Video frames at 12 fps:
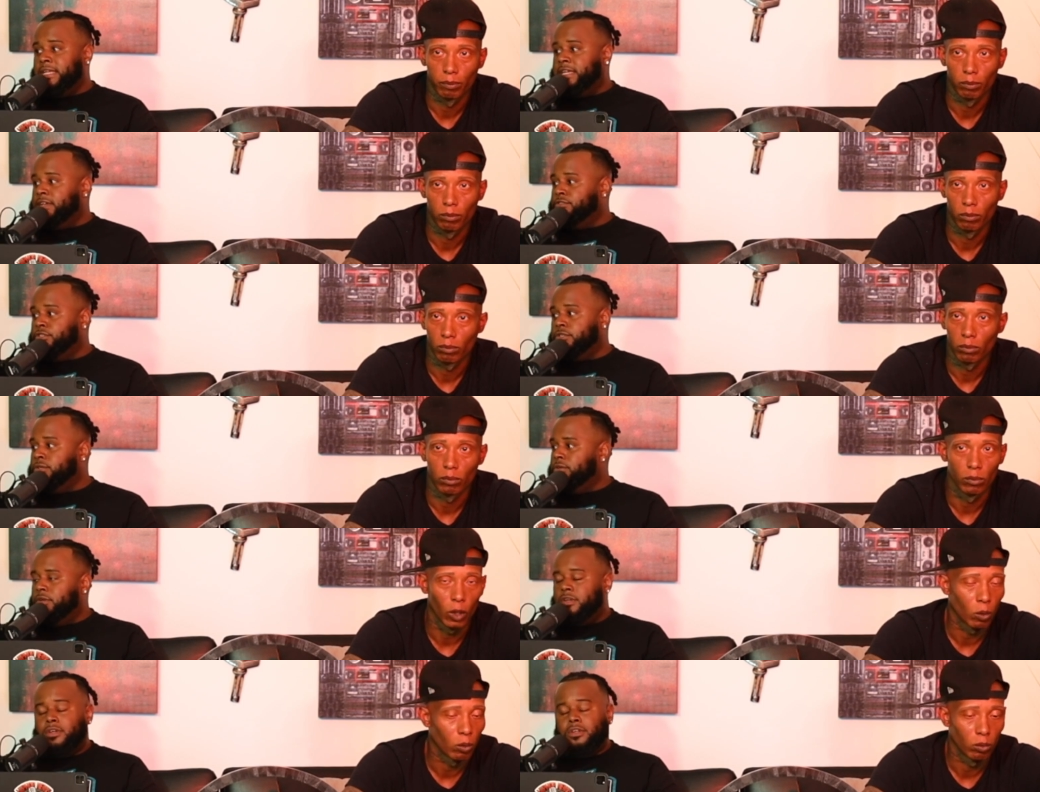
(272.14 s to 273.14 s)
Speaker 1: gives you.
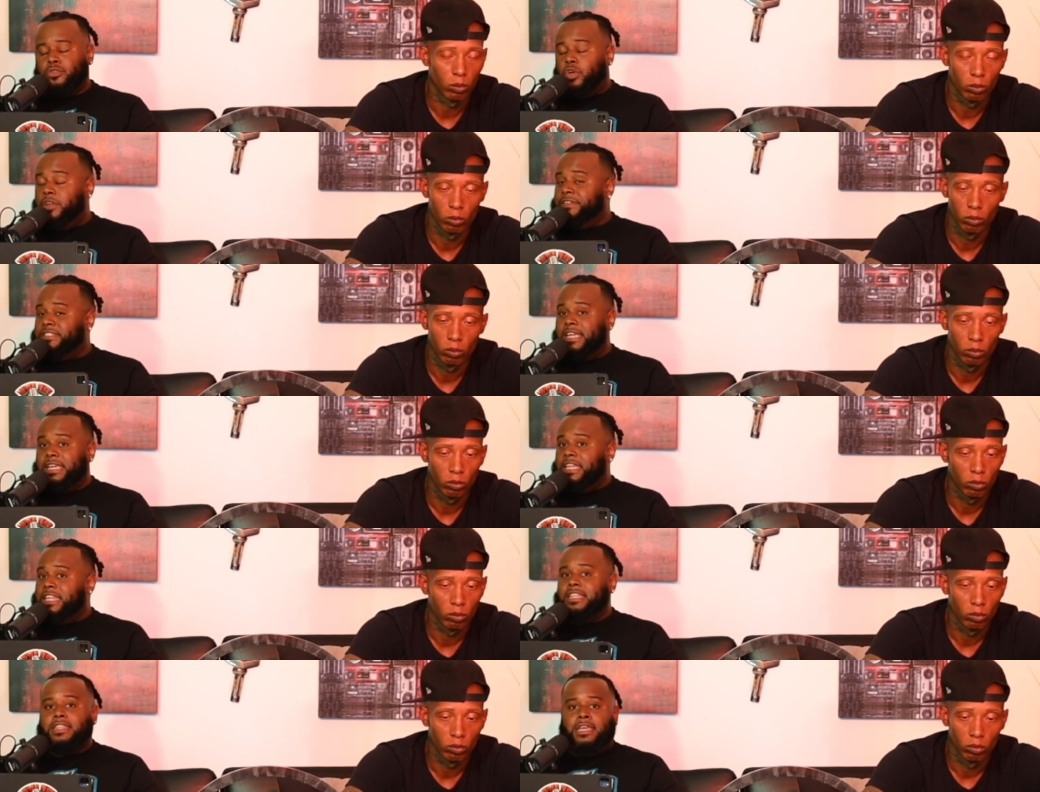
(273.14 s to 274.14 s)
Don't even take
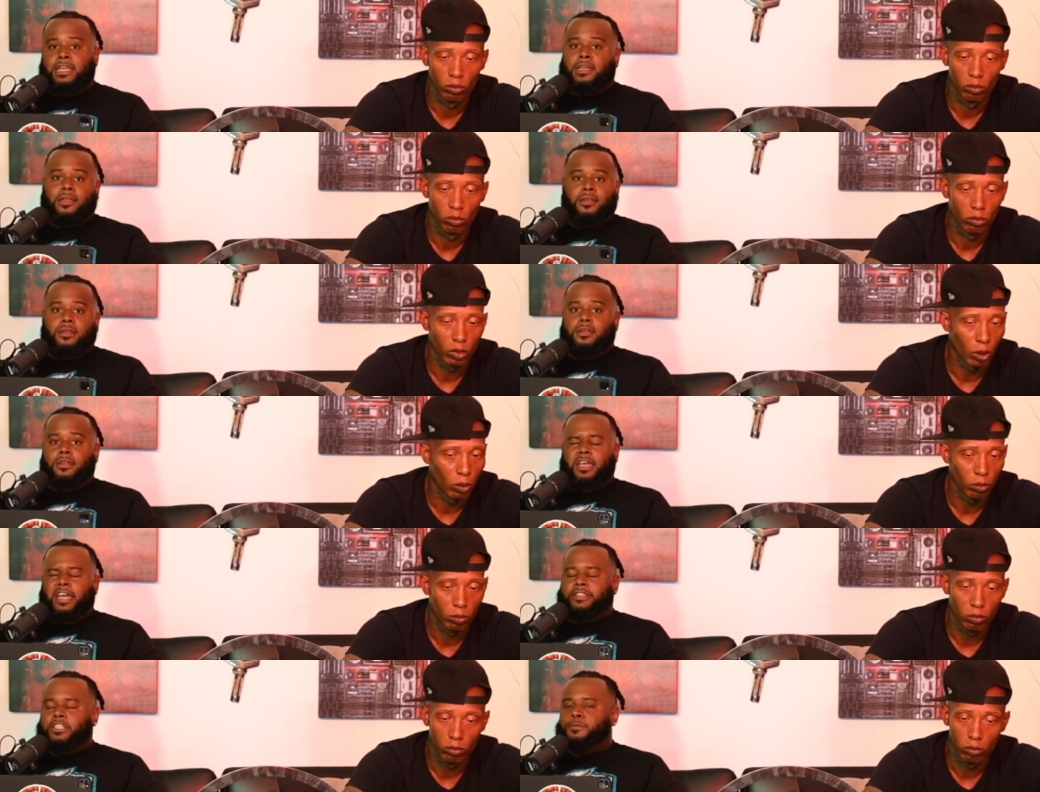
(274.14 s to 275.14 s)
anything
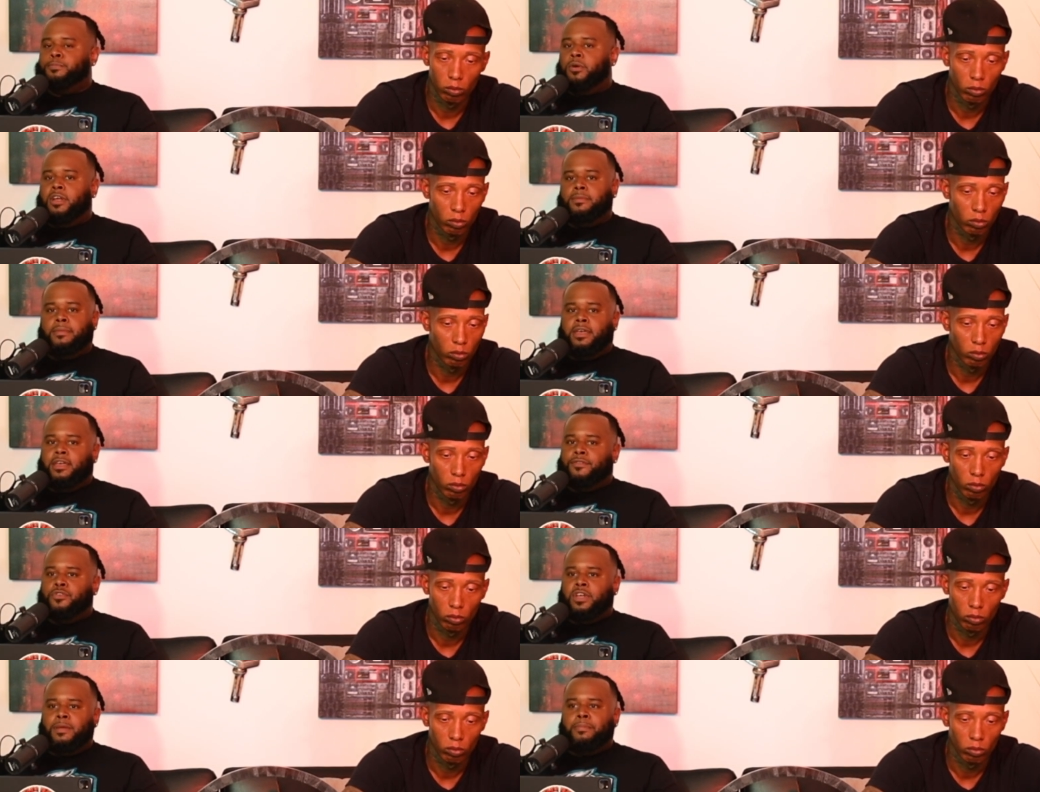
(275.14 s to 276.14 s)
at this point, man. If
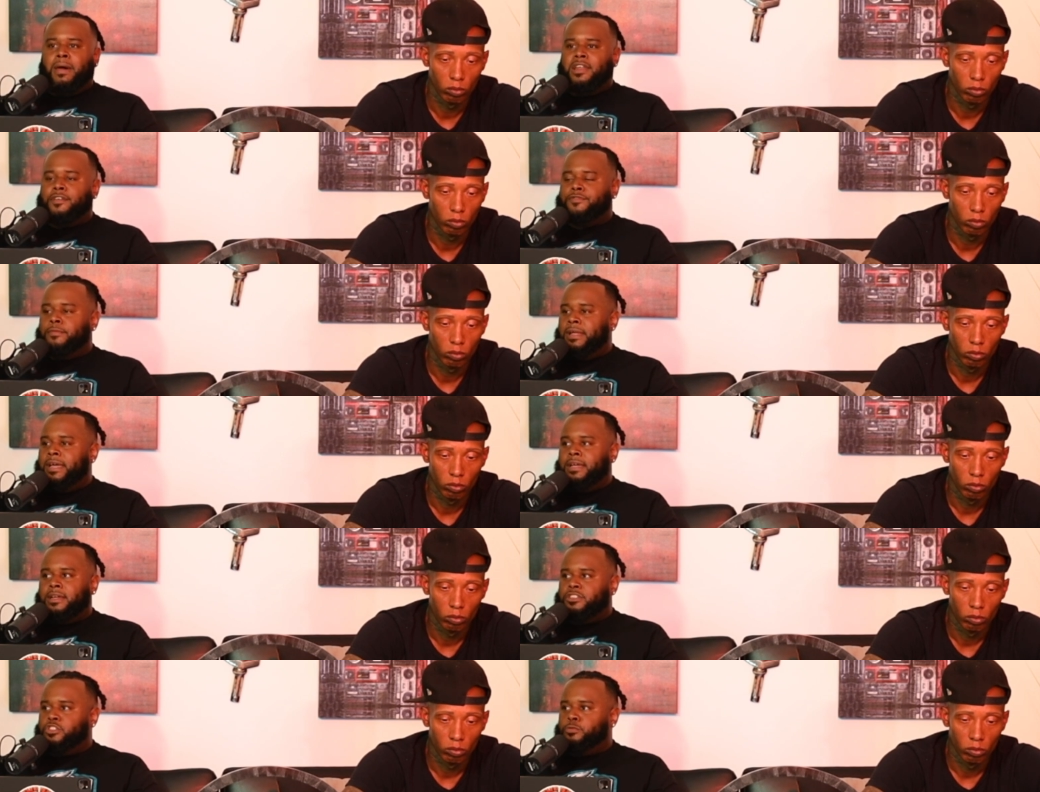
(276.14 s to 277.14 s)
you ain't buying it from, like,
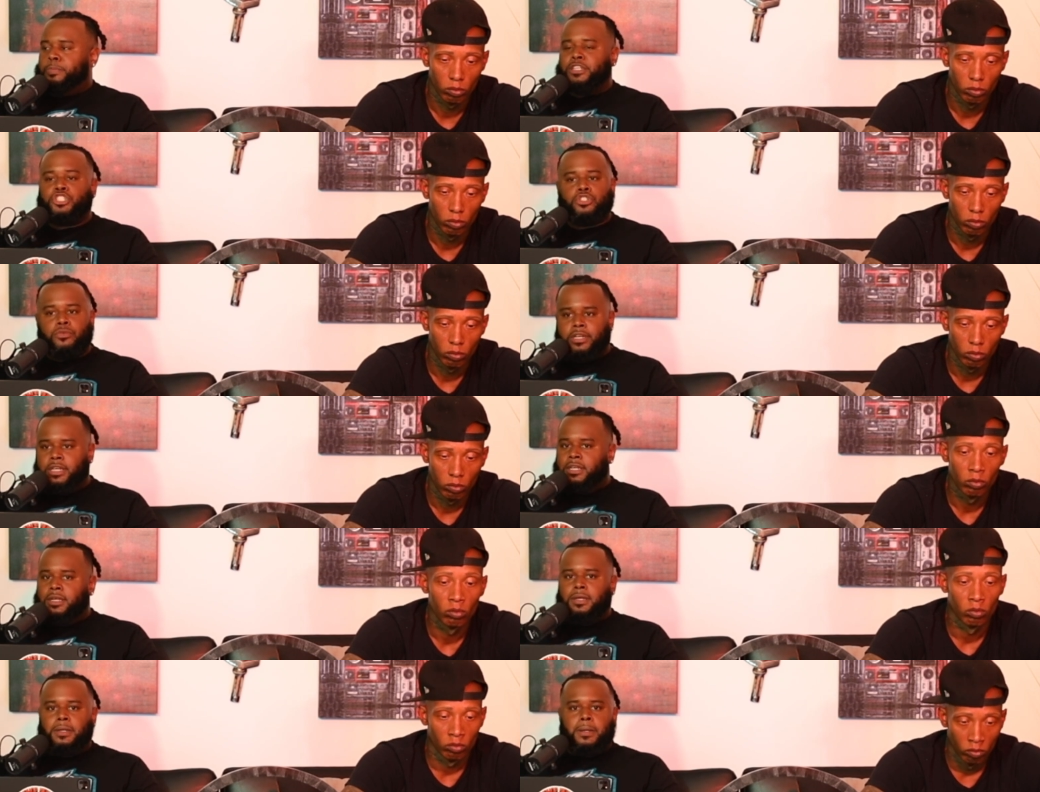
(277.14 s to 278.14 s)
a dispensary
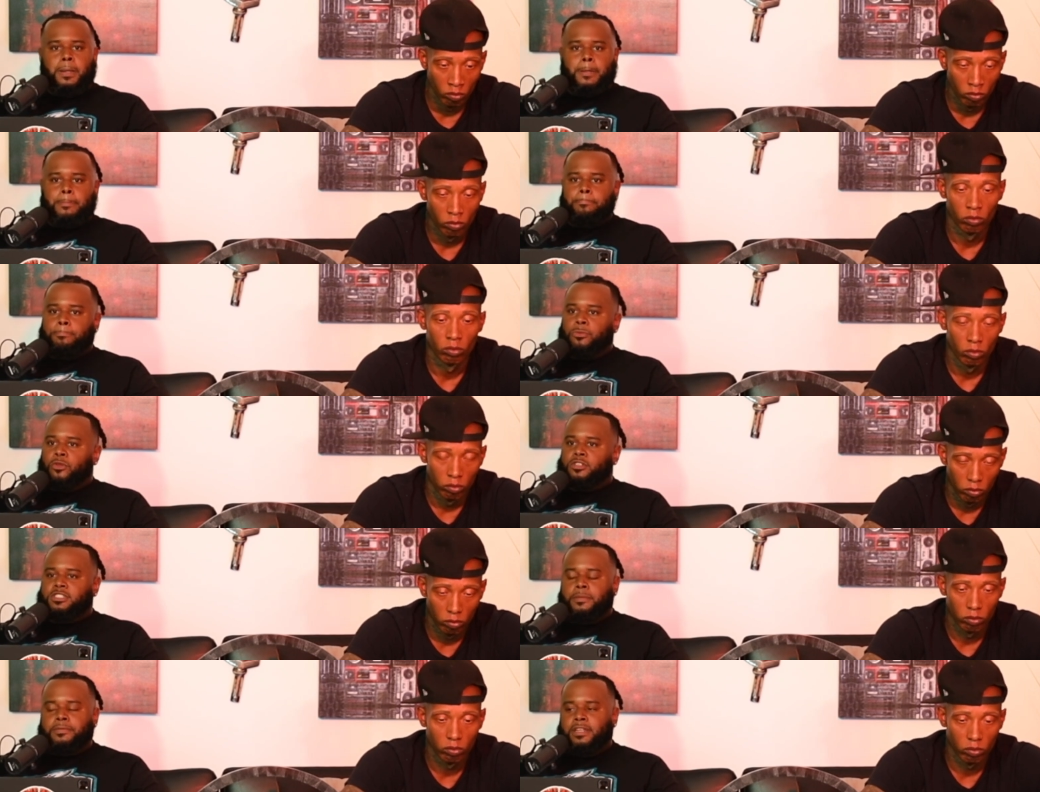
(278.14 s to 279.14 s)
or
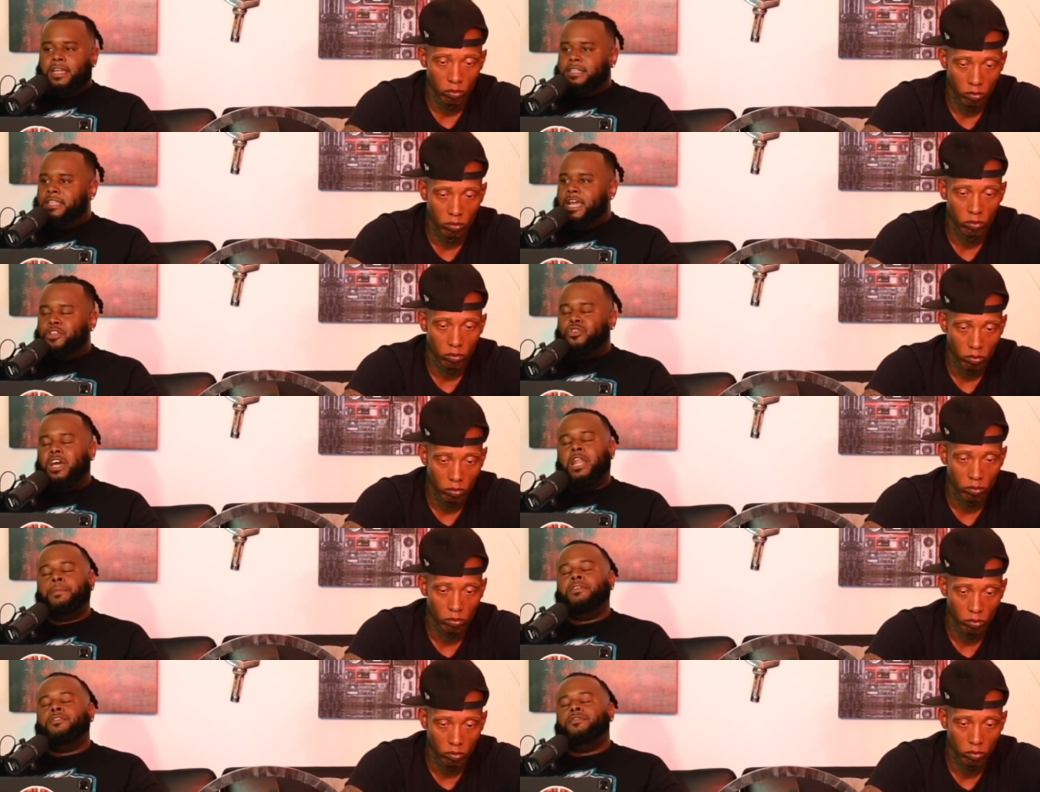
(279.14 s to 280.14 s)
something like that, you got to
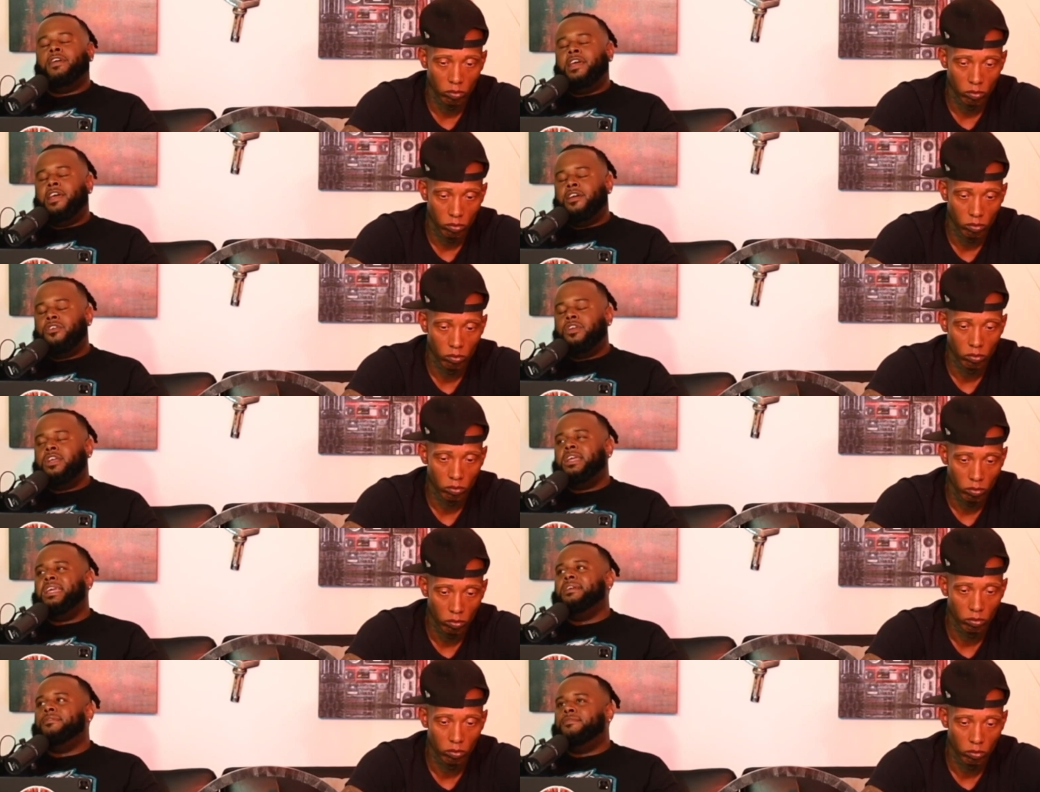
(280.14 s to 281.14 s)
be
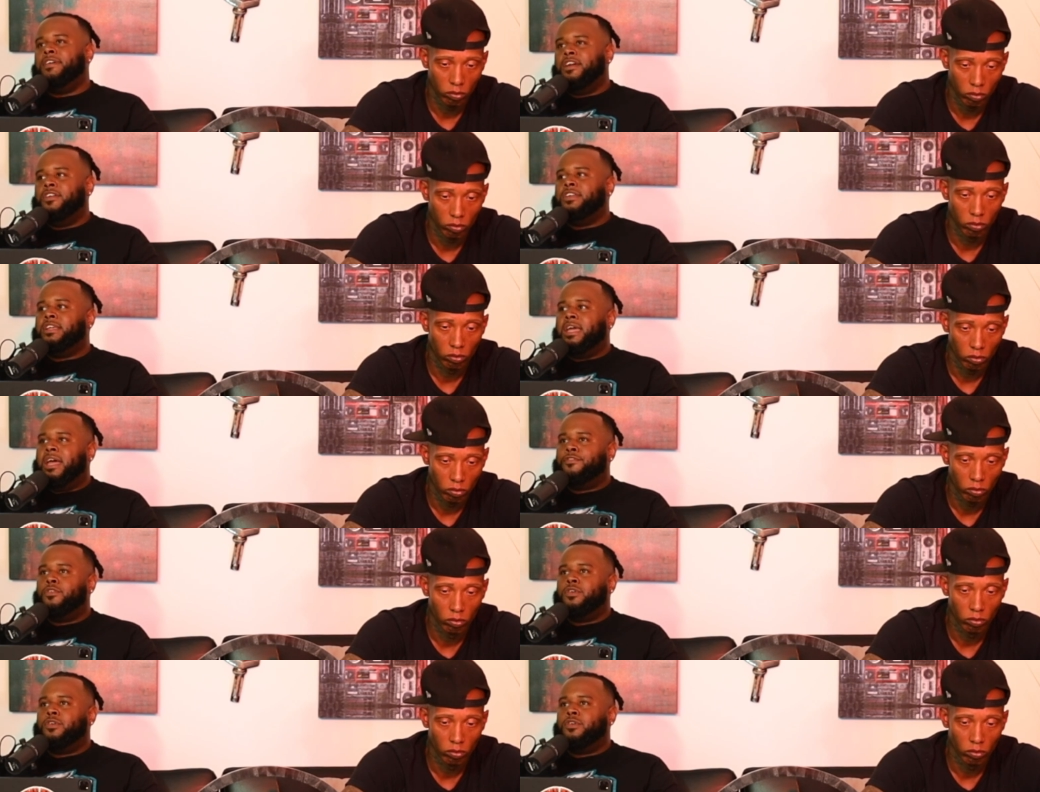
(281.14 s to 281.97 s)
very, very careful